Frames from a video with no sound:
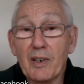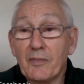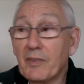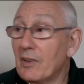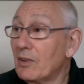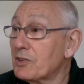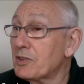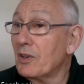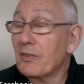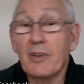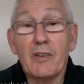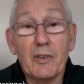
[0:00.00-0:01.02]
and
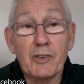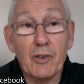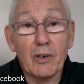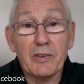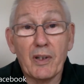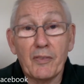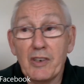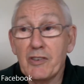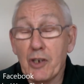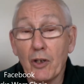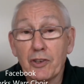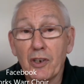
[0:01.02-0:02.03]
also there, there are,
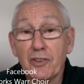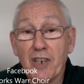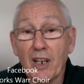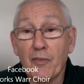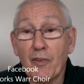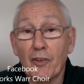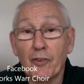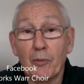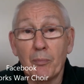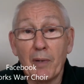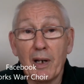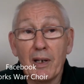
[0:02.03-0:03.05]
there's also a telephone
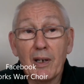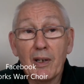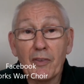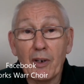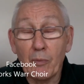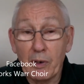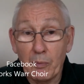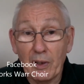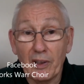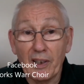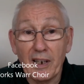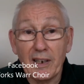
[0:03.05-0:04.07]
number that we
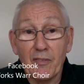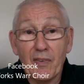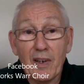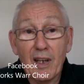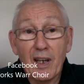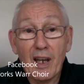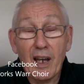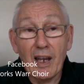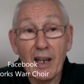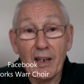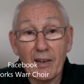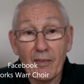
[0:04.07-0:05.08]
will leave
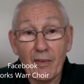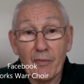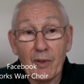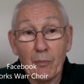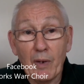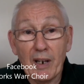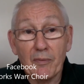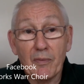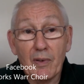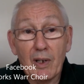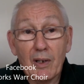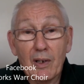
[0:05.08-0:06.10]
uh, that where
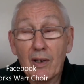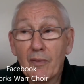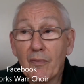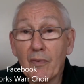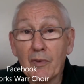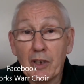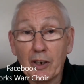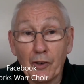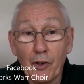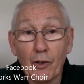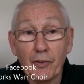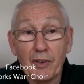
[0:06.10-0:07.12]
you
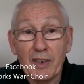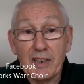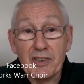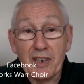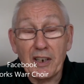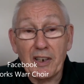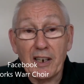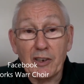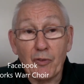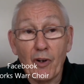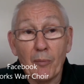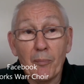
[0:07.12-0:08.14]
can order these CDs
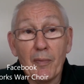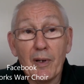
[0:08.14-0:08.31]
from.